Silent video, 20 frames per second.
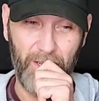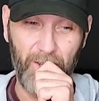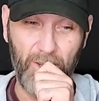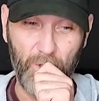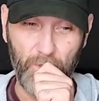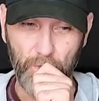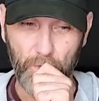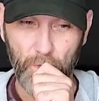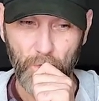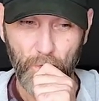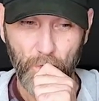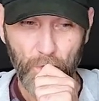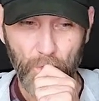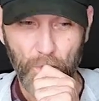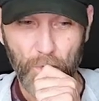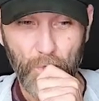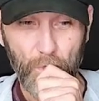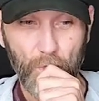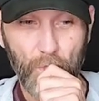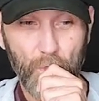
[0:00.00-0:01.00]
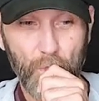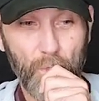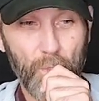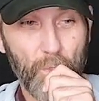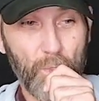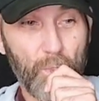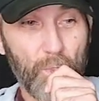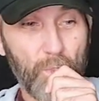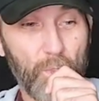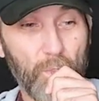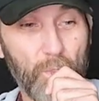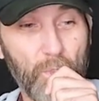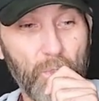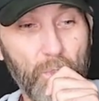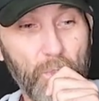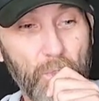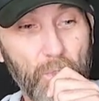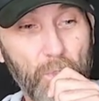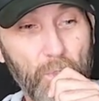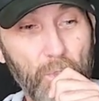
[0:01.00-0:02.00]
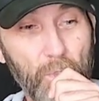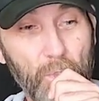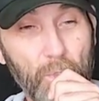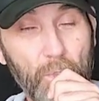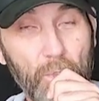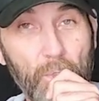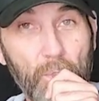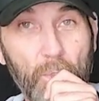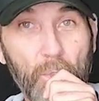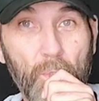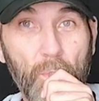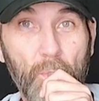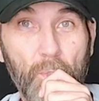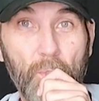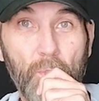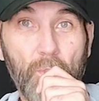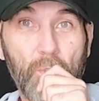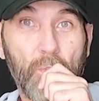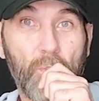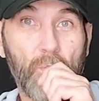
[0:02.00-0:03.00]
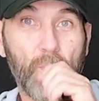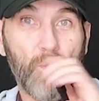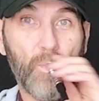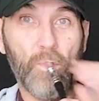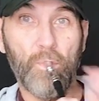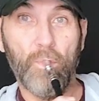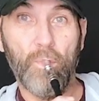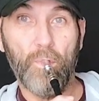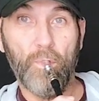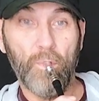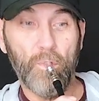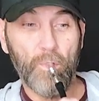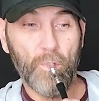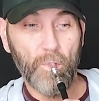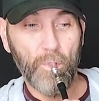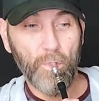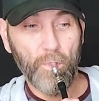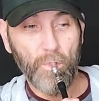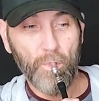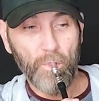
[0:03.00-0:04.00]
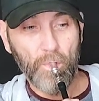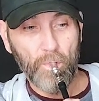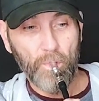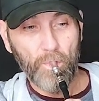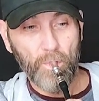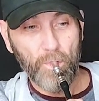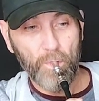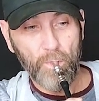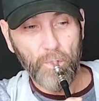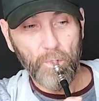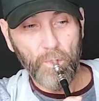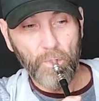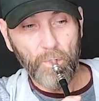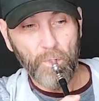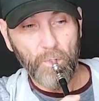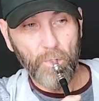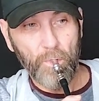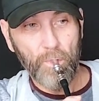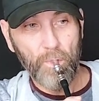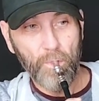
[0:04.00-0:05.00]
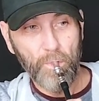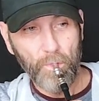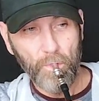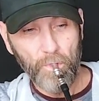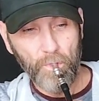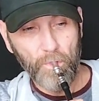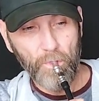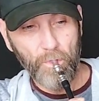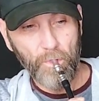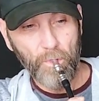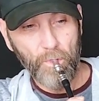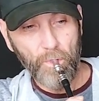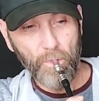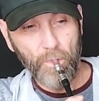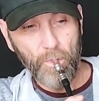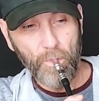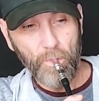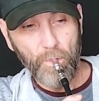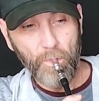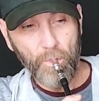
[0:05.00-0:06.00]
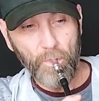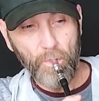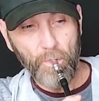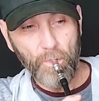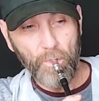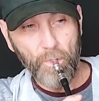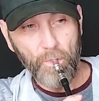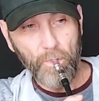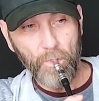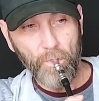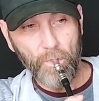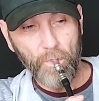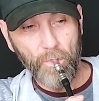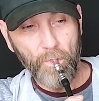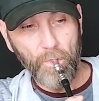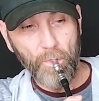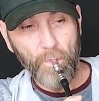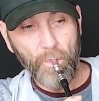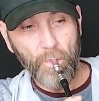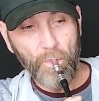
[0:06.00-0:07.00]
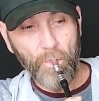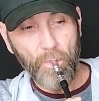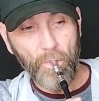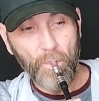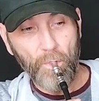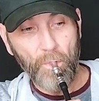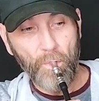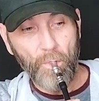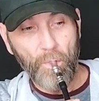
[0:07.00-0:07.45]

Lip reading: (no one is talking)